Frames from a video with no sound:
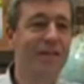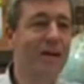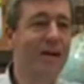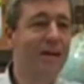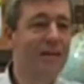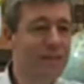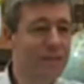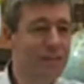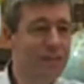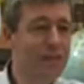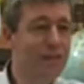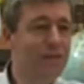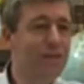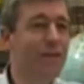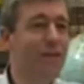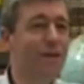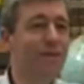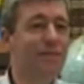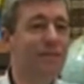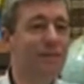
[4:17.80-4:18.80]
You're out to
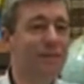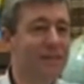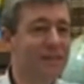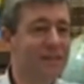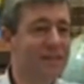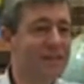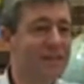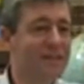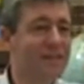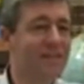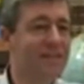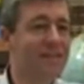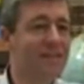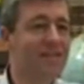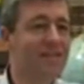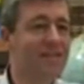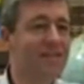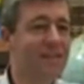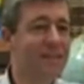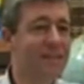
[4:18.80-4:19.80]
do something.
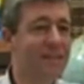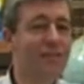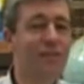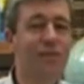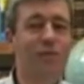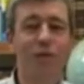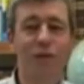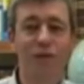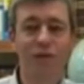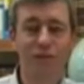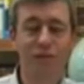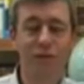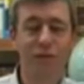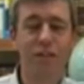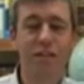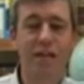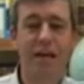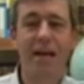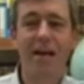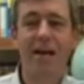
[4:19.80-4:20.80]
It's a
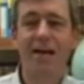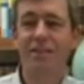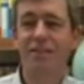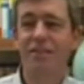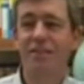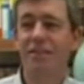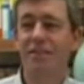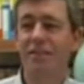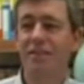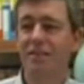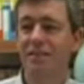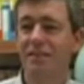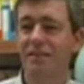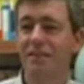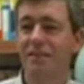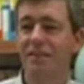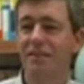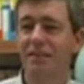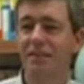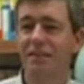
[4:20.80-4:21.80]
wonderful task.
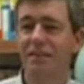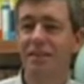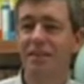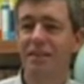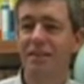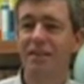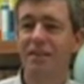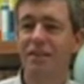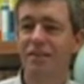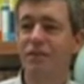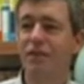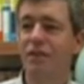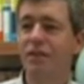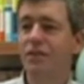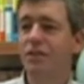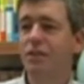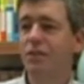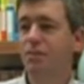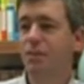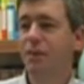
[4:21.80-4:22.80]

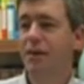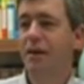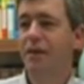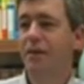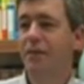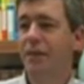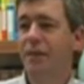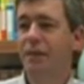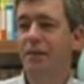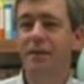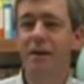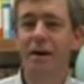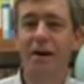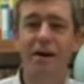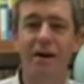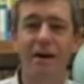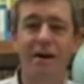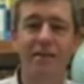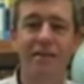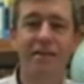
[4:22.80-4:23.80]
Convince men that
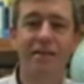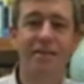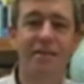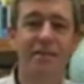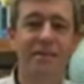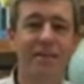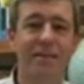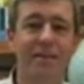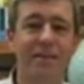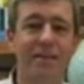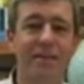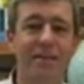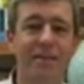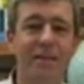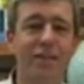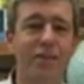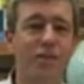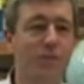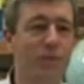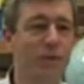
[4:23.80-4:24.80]
God
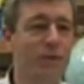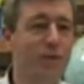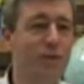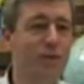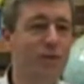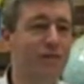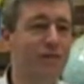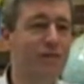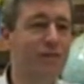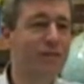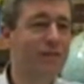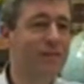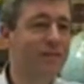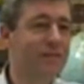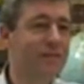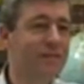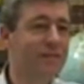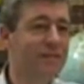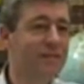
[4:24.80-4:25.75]
is merciful.